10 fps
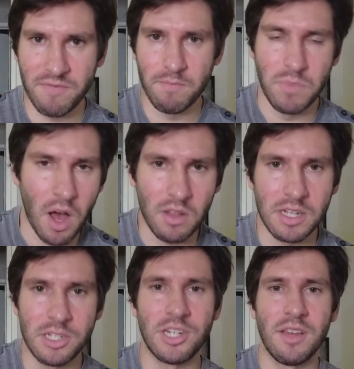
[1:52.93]

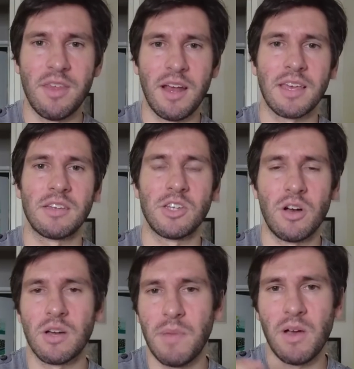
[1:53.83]
knowledge that I can
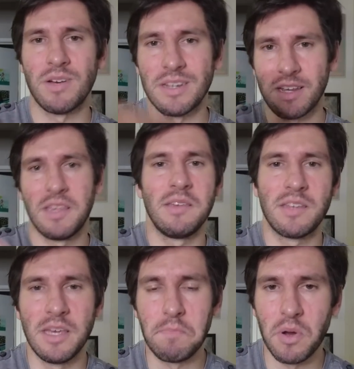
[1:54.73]
talk about and keep,
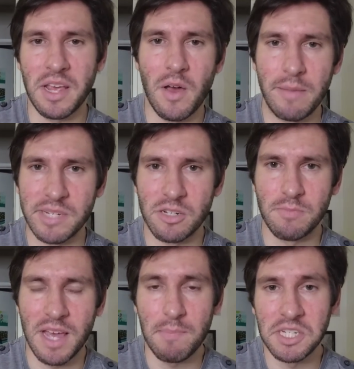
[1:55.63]
keep putting out episode
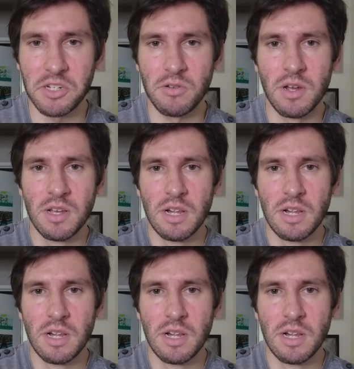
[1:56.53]
by episode,